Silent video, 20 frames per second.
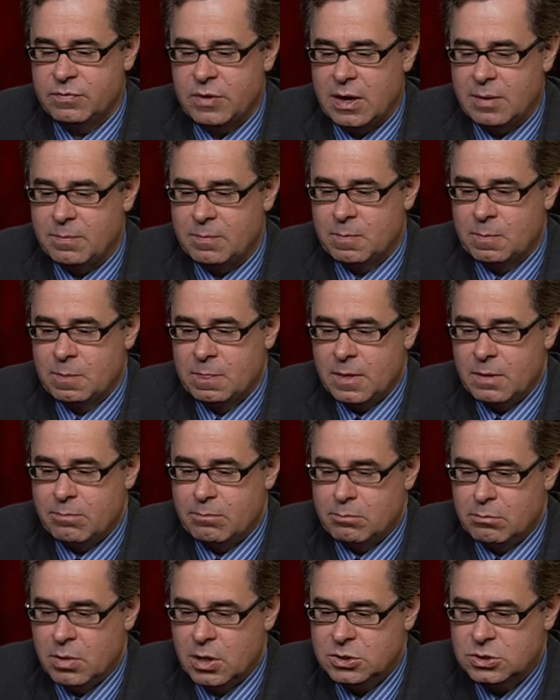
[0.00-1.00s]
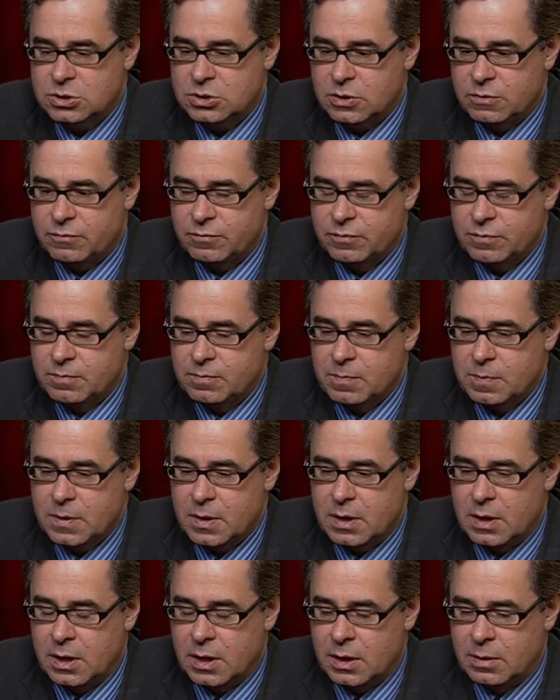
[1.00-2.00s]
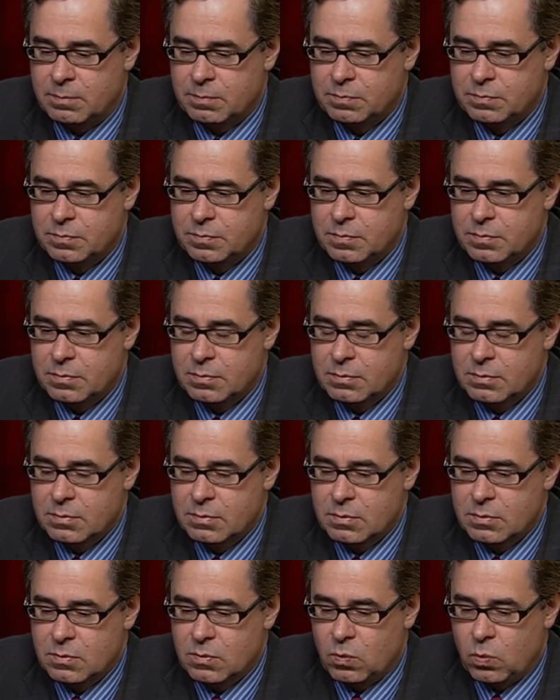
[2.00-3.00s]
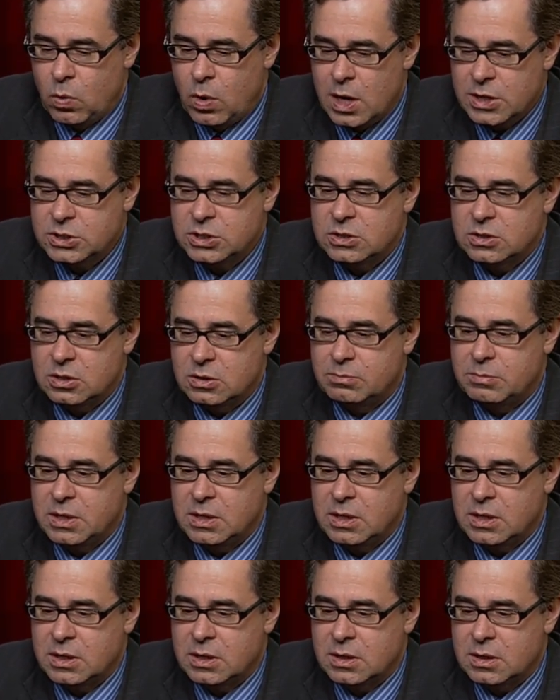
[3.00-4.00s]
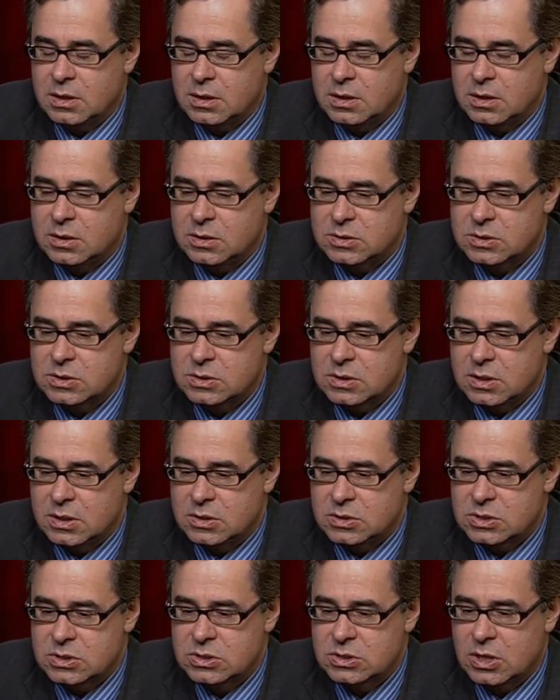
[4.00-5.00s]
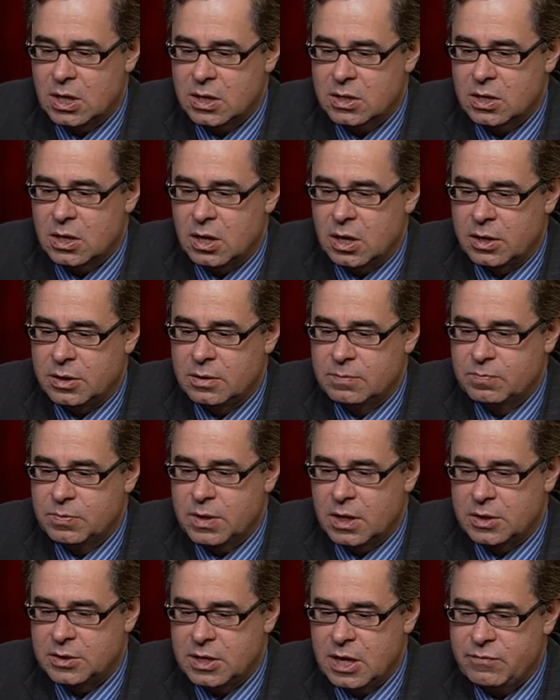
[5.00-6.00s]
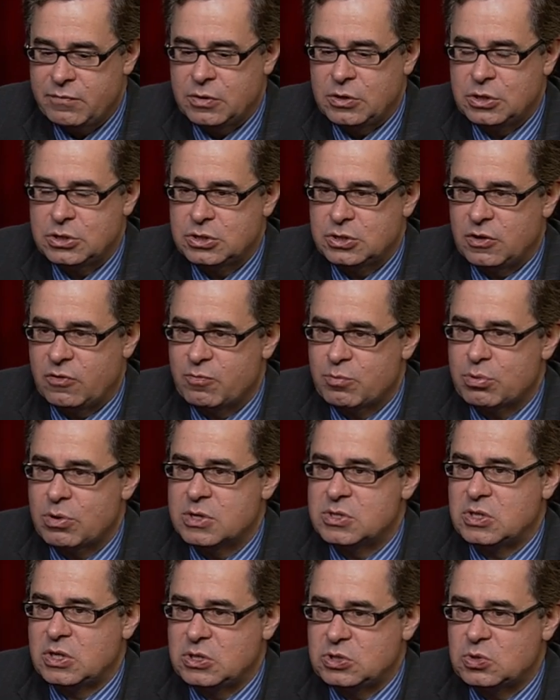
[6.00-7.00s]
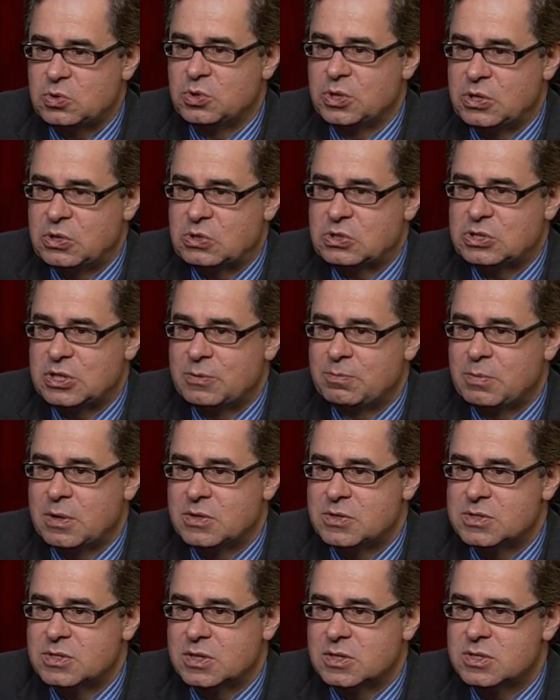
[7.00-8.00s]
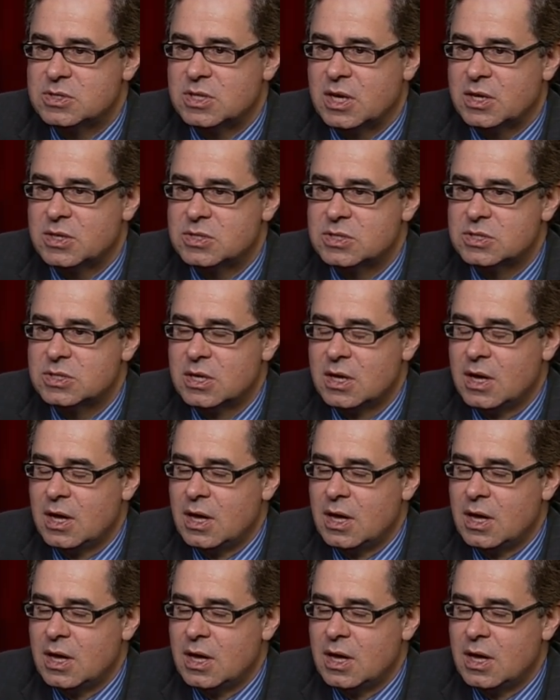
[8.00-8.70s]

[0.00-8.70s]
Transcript: that much of um, Washington media is, is stuck on a definition of presidential leadership and success